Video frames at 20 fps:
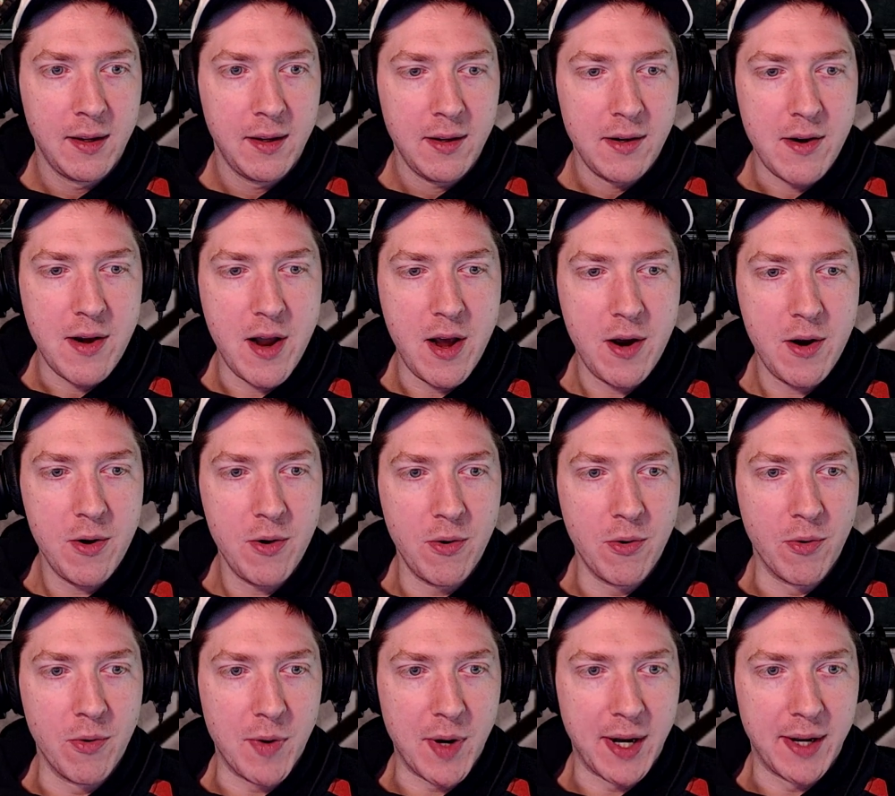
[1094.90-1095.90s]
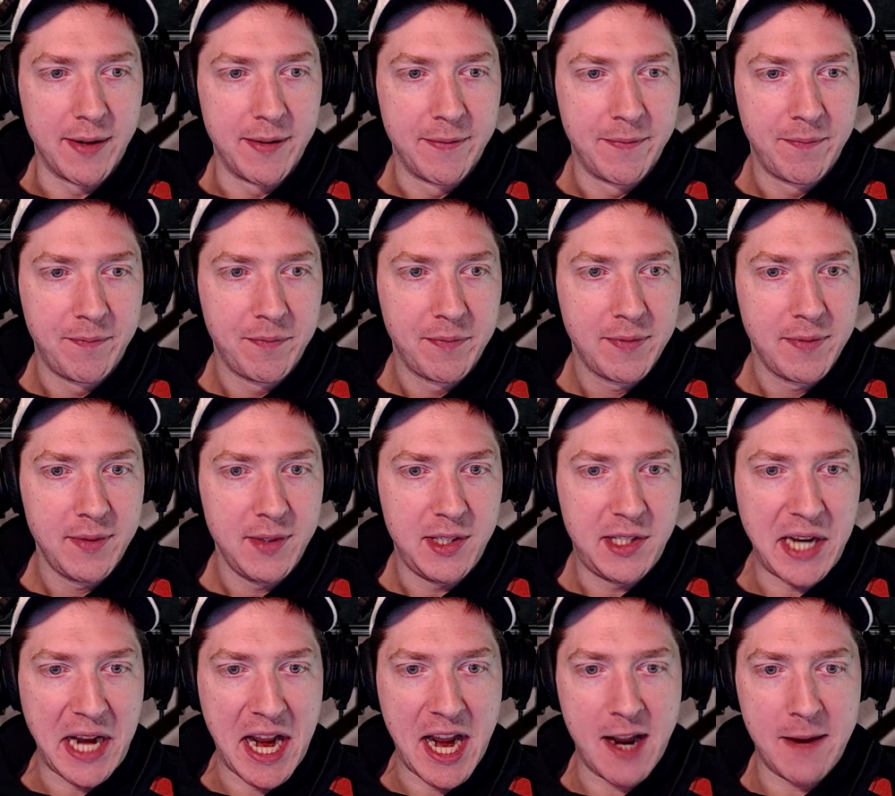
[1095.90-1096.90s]
No.
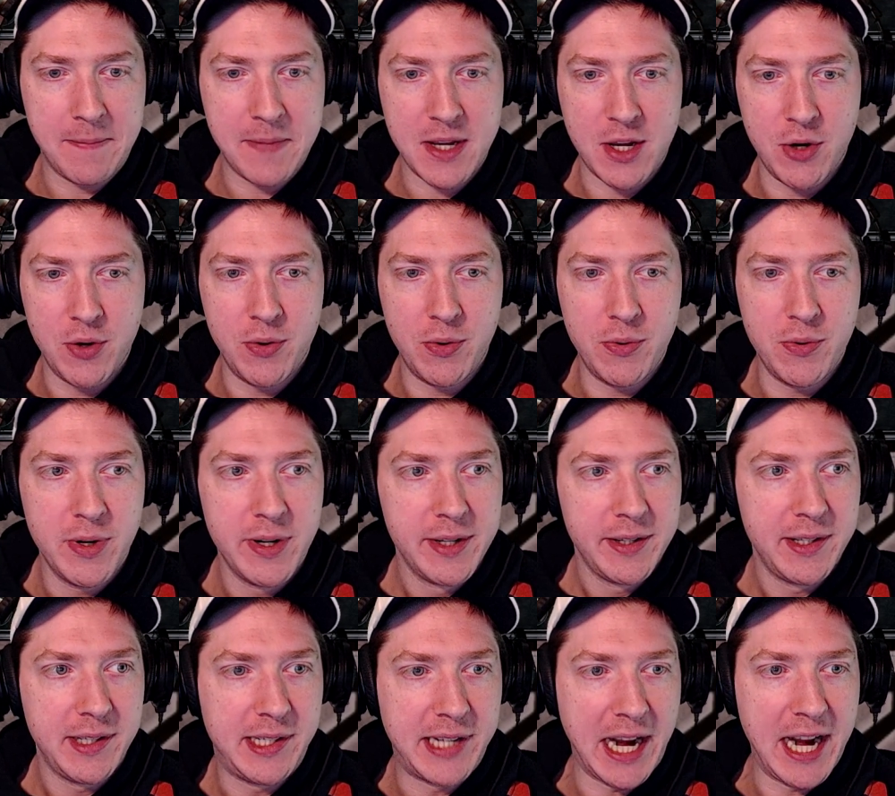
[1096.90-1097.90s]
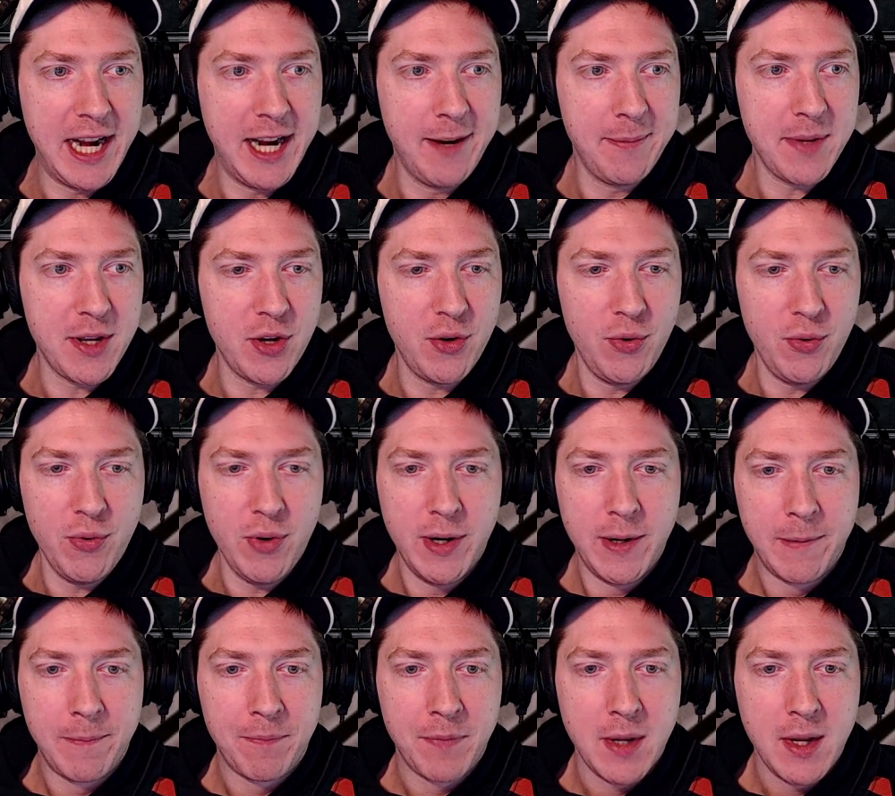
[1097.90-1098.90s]
Damn you. Damn you.
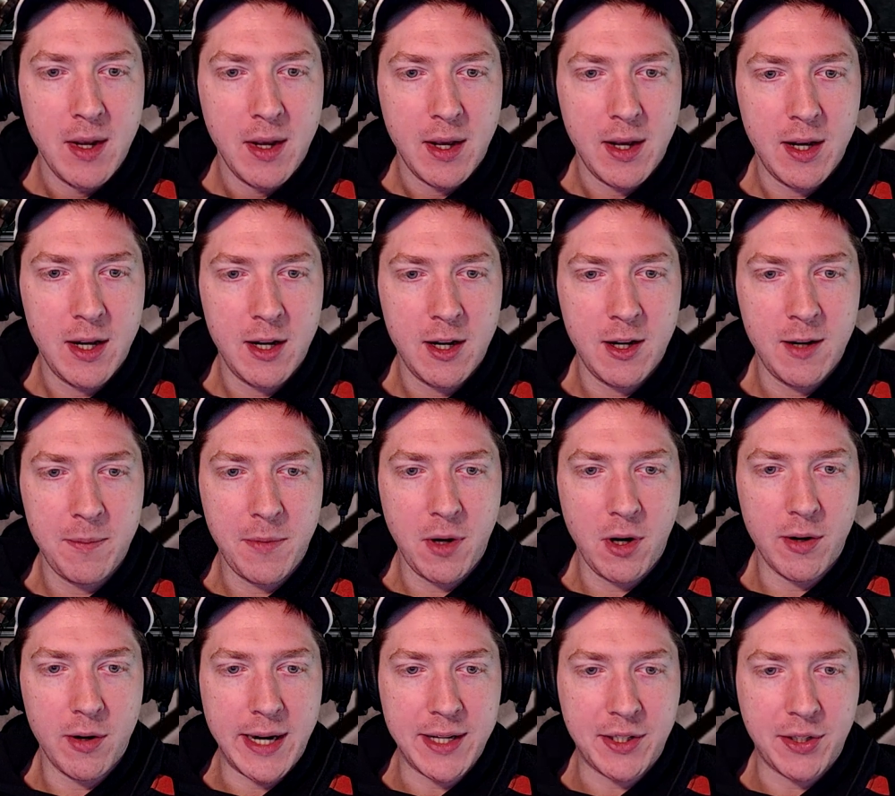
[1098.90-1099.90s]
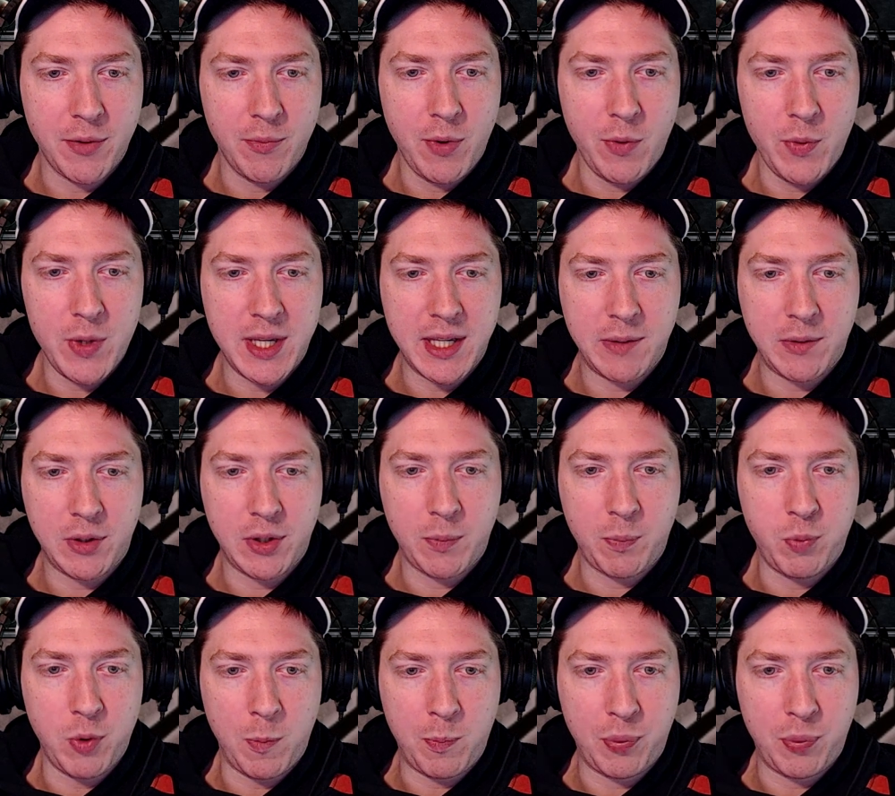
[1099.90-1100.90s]
All right, so what we...
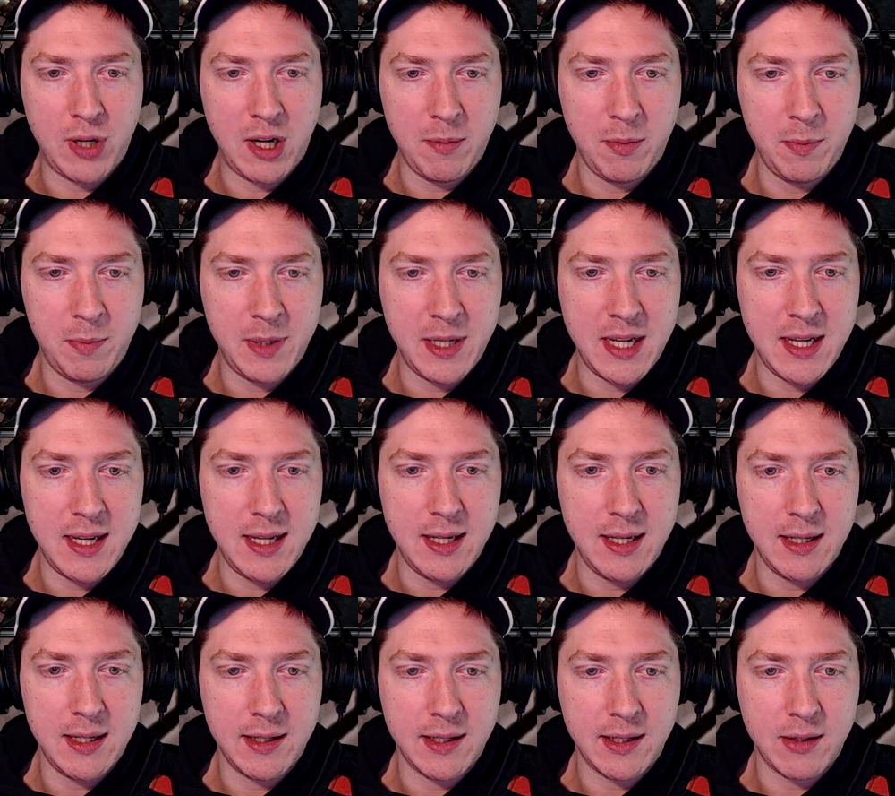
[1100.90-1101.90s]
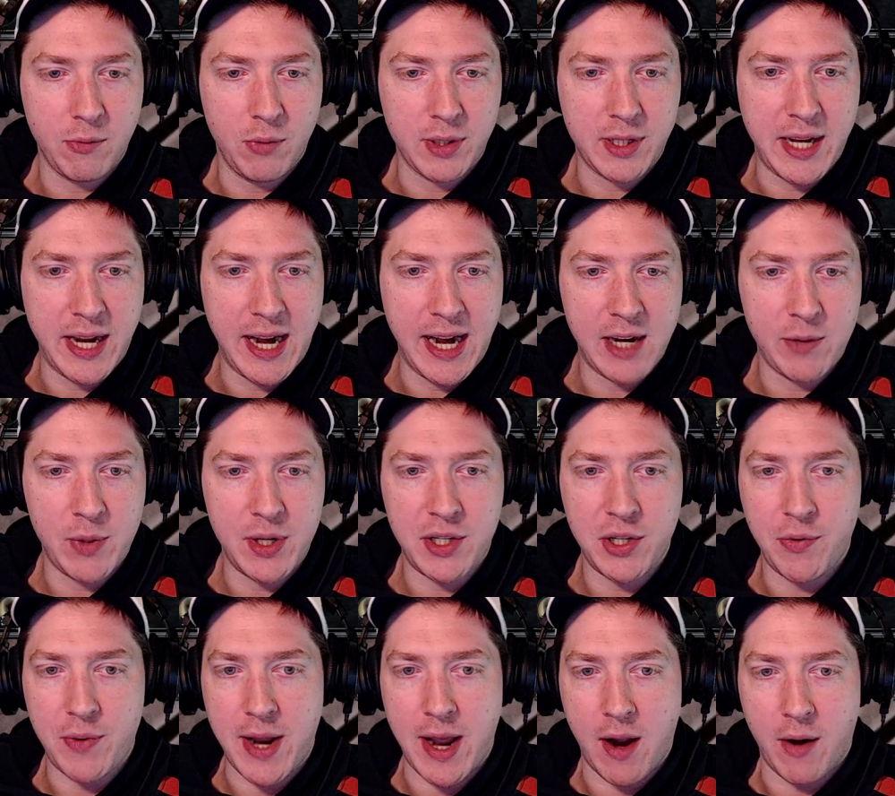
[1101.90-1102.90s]
We'll probably... What can we
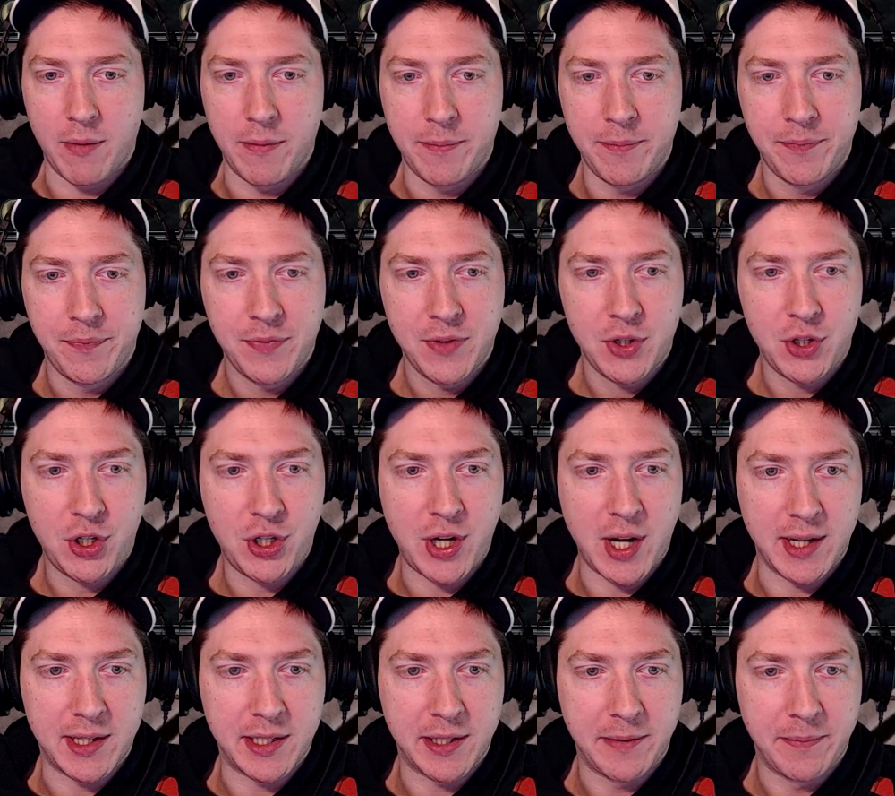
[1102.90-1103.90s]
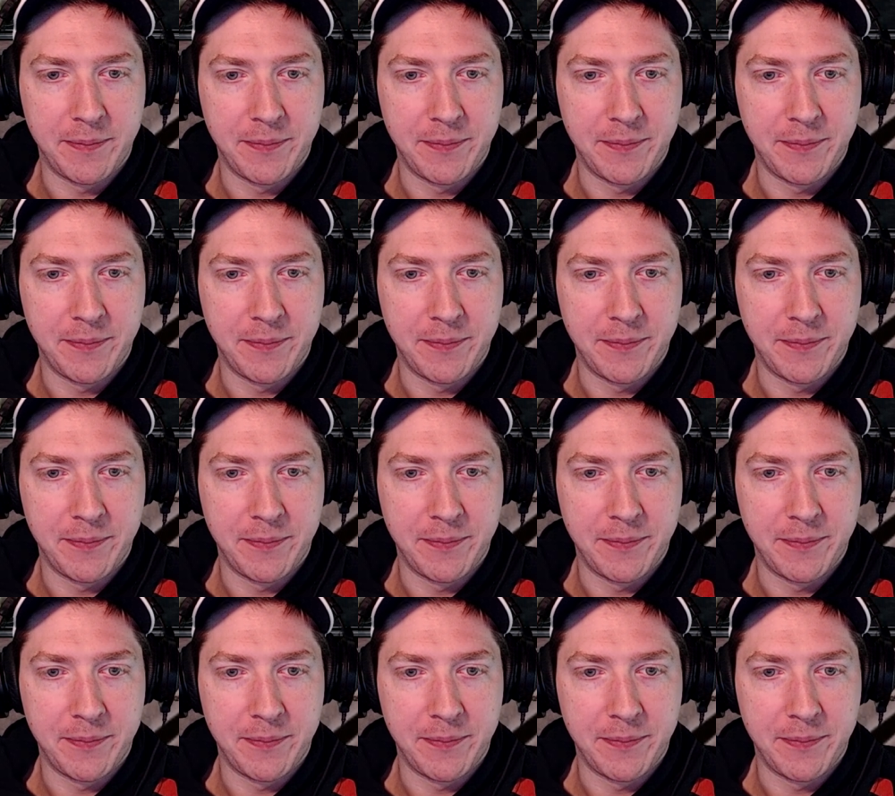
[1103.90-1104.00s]
do now? Shit.